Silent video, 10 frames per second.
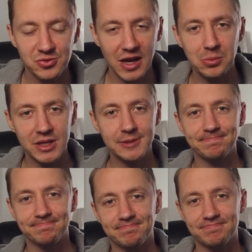family,
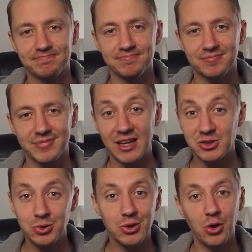as
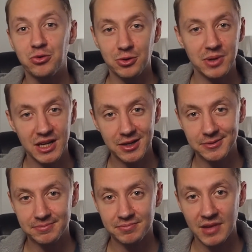you go from here,
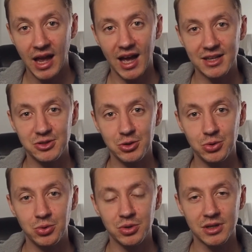as
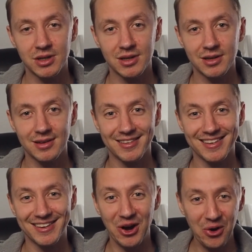you
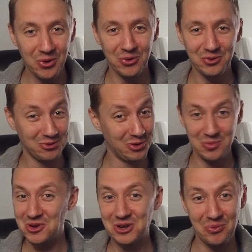go from
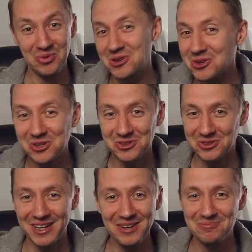your computer
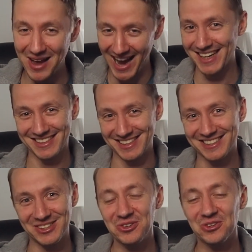screen back
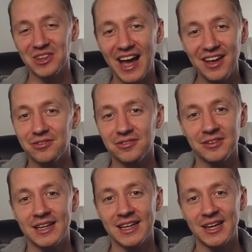just to your life,
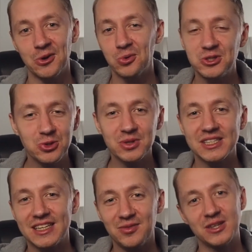would you
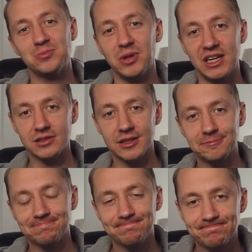receive this blessing?
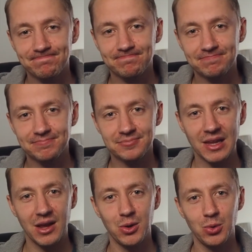
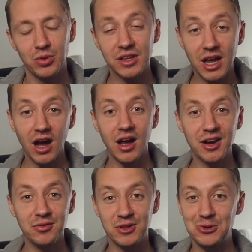Would the
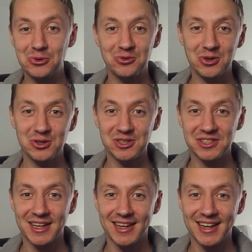God of the
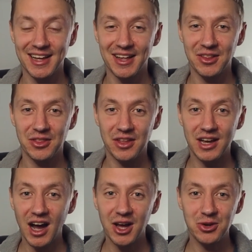universe, the
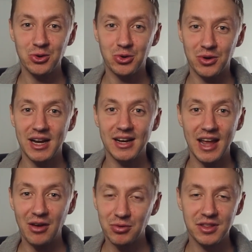God who created
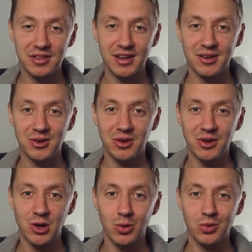everything,
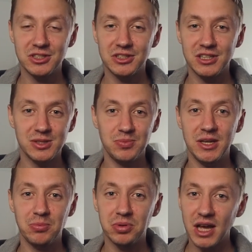richly
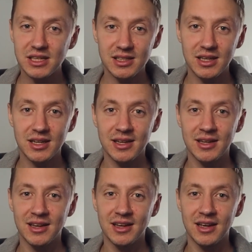speak blessing
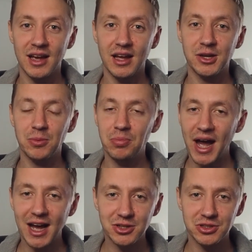and
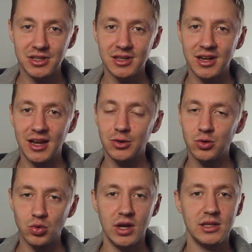compassion and
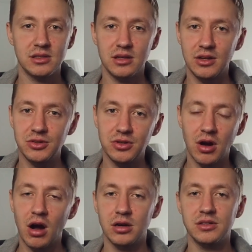grace into your
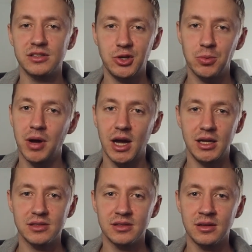hearts and your
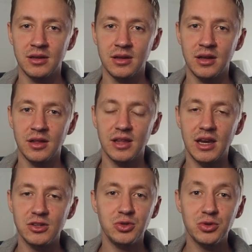minds? That
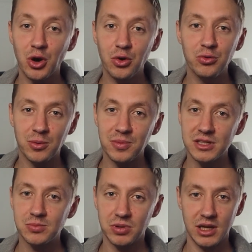as you go from
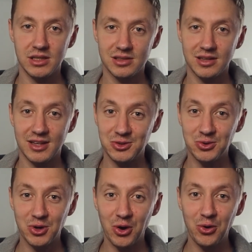this place, as you
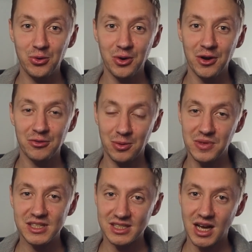go from
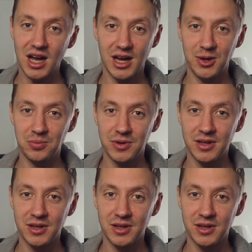this time,